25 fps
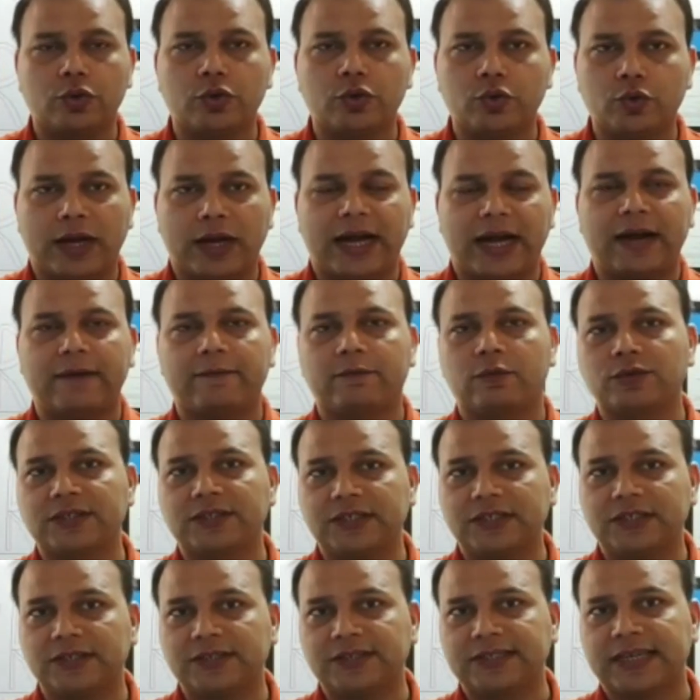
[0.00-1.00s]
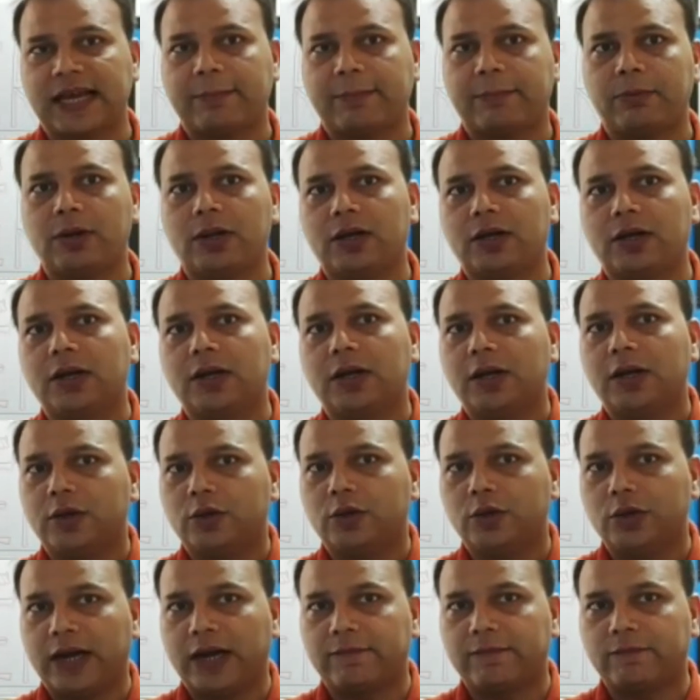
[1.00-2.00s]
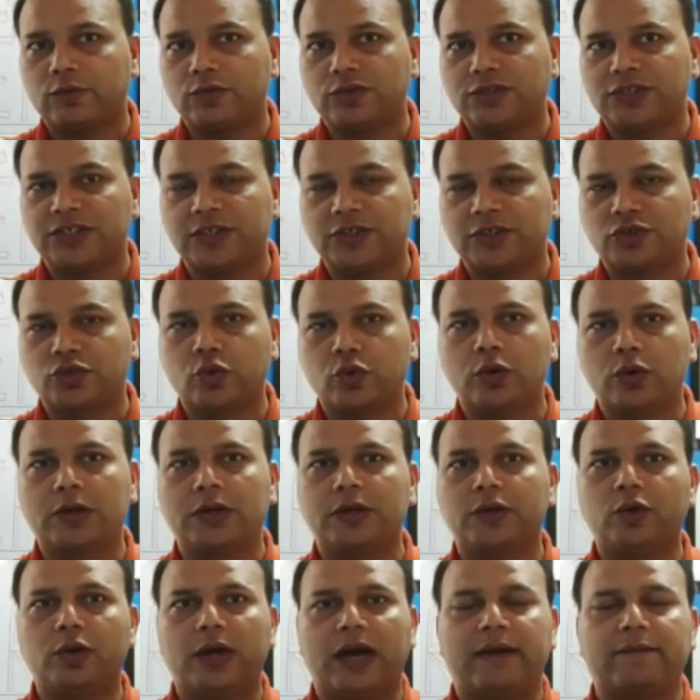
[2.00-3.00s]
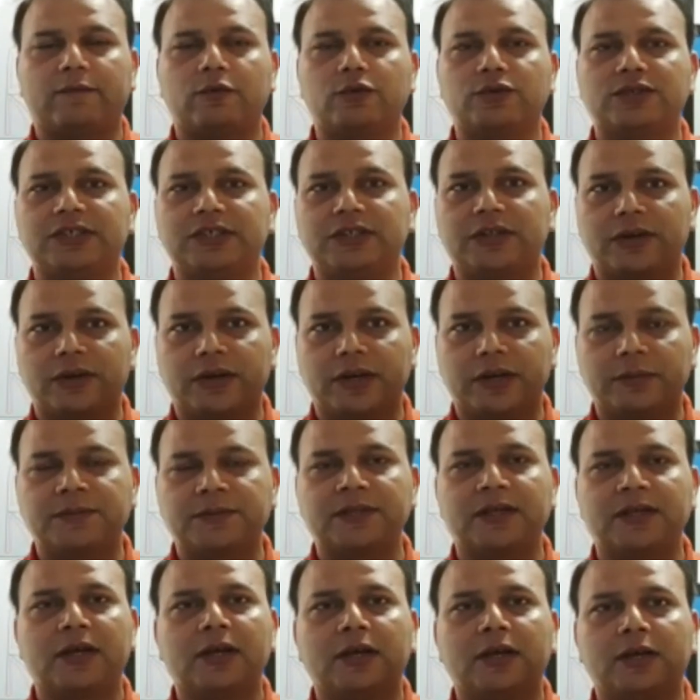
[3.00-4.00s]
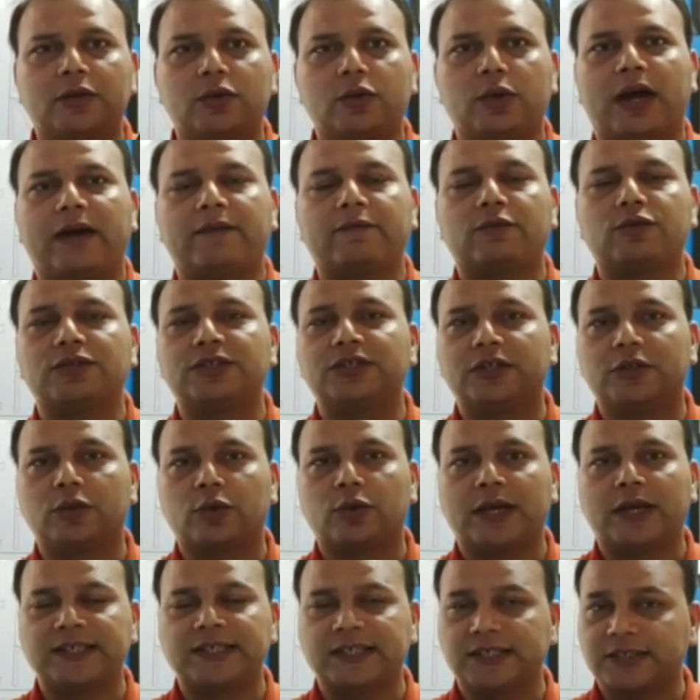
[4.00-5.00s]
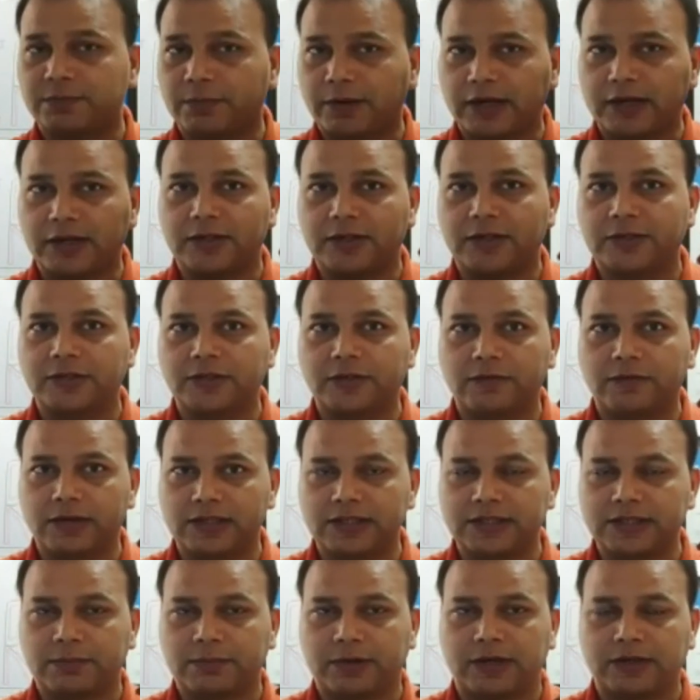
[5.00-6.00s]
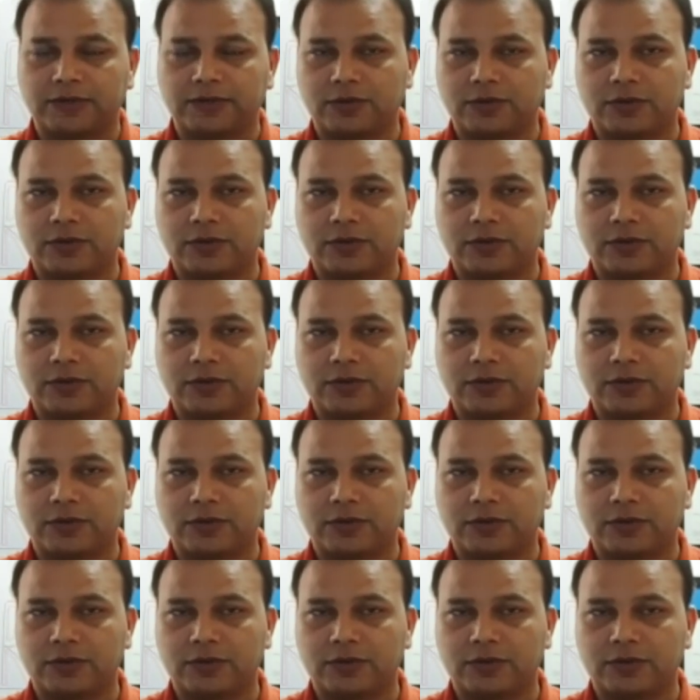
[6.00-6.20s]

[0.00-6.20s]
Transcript: You have to see the scapula, you have to see the shoulder, you have to see the ribs, you have to see the thoracic spine and the cervical spine.